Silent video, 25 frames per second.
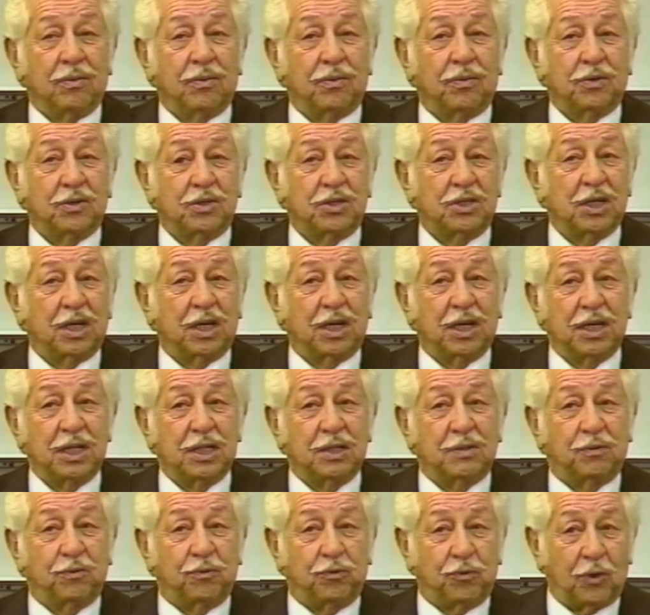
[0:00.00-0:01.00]

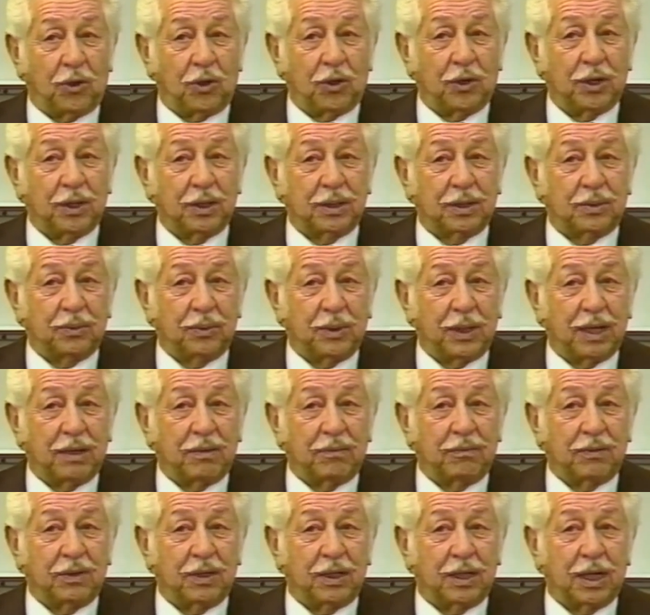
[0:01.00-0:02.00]
facilities for it. We
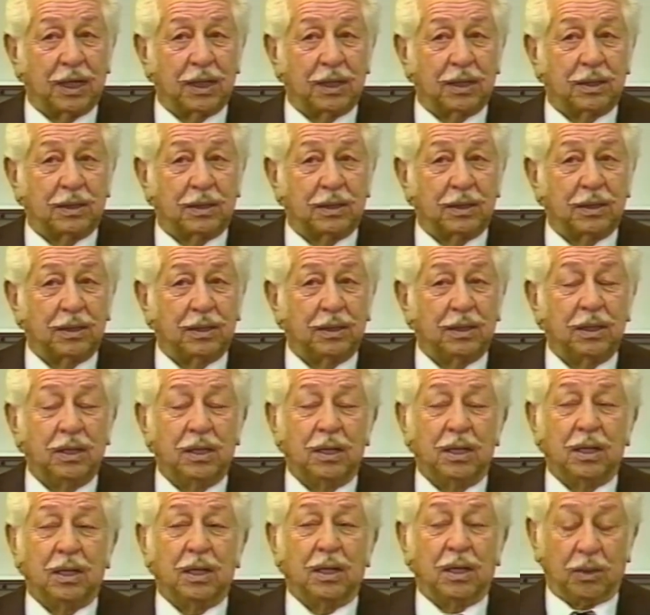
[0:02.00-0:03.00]
haven't got, uh,
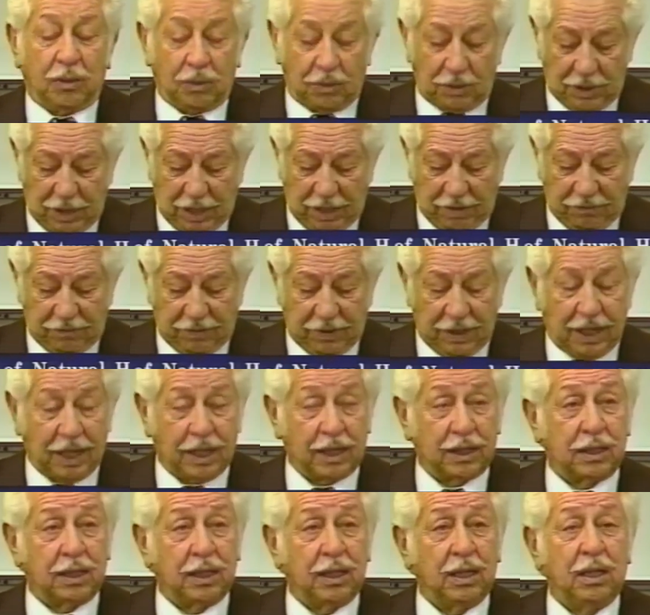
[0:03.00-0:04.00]
we haven't
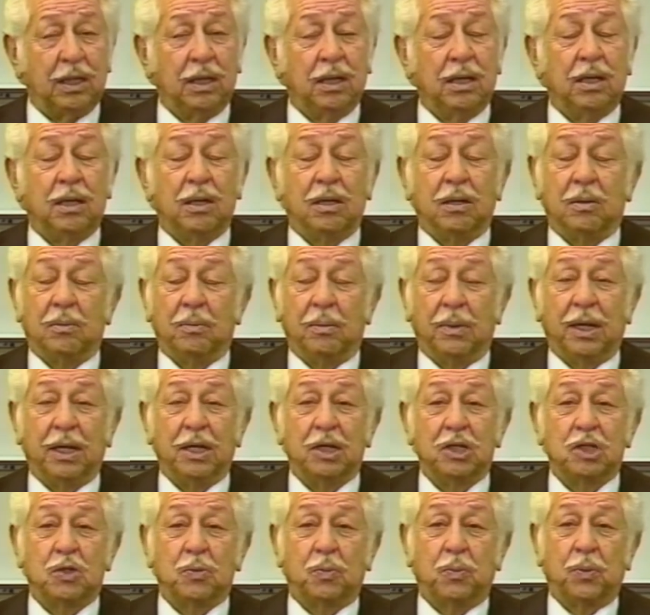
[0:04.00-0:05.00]
had the
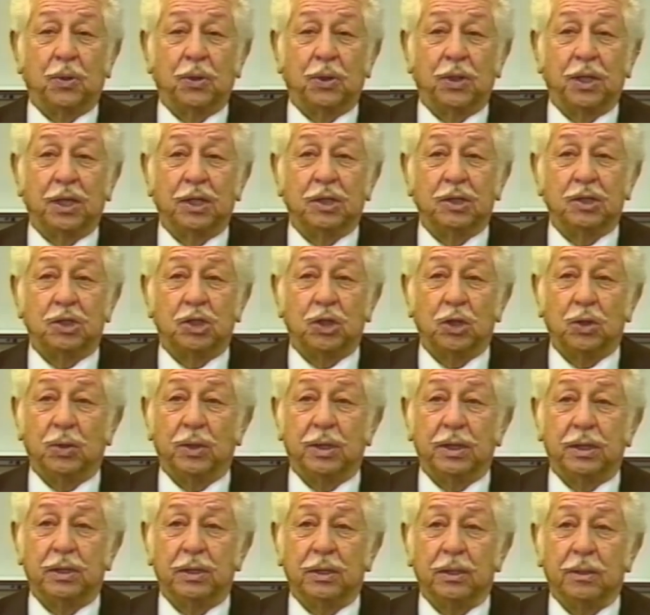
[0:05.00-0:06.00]
monies to put into
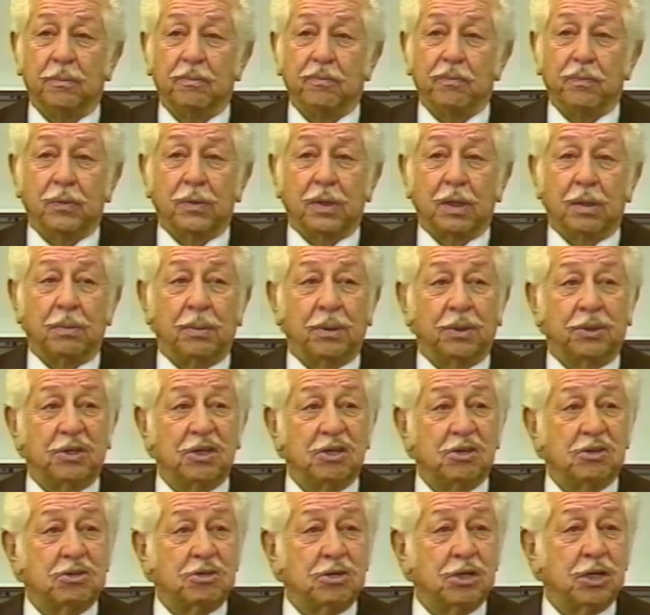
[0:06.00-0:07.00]
it but
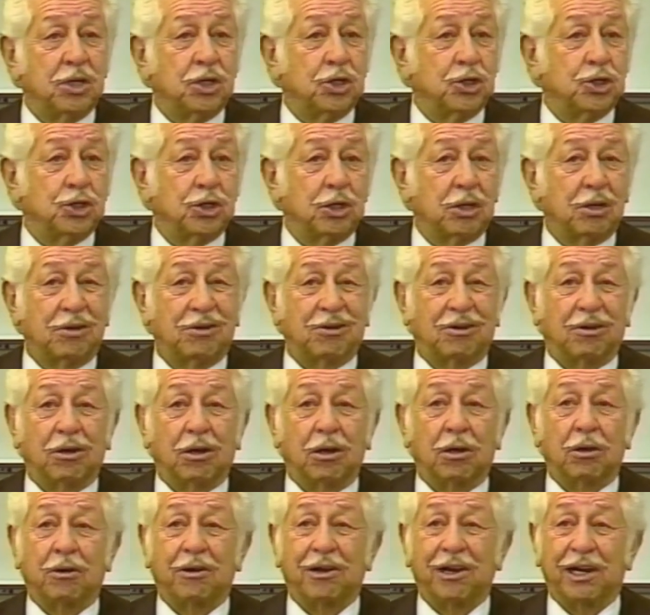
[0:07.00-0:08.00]
this is
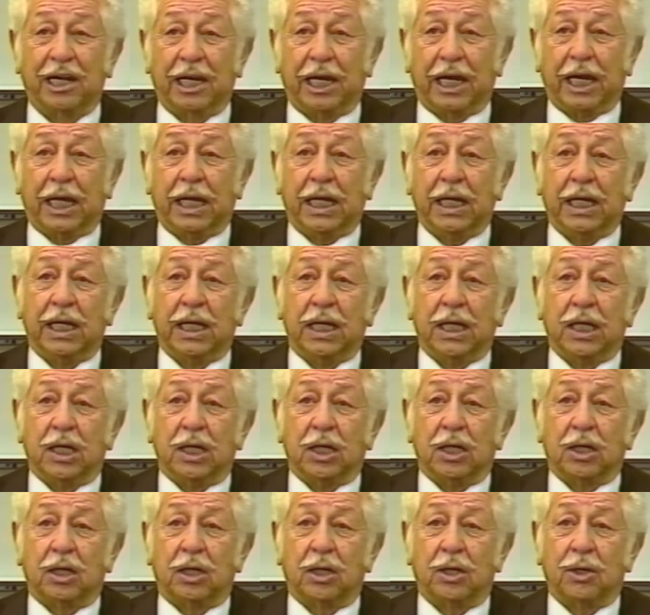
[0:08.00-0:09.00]
chlorella.
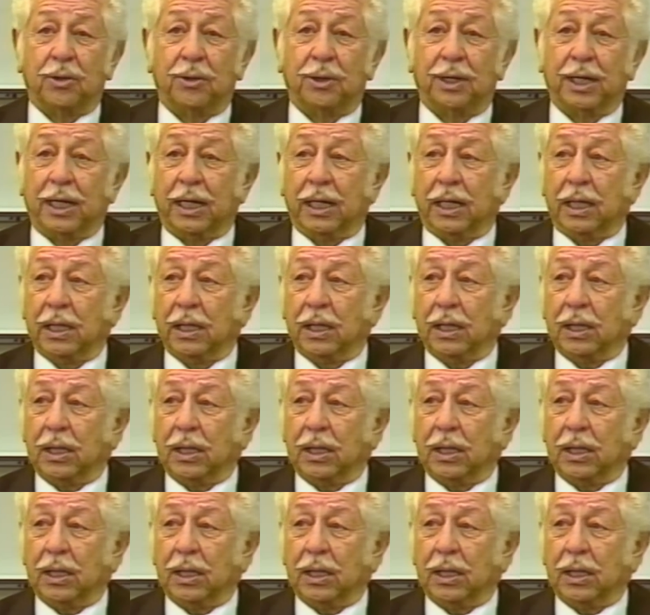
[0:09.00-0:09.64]
Chlorella.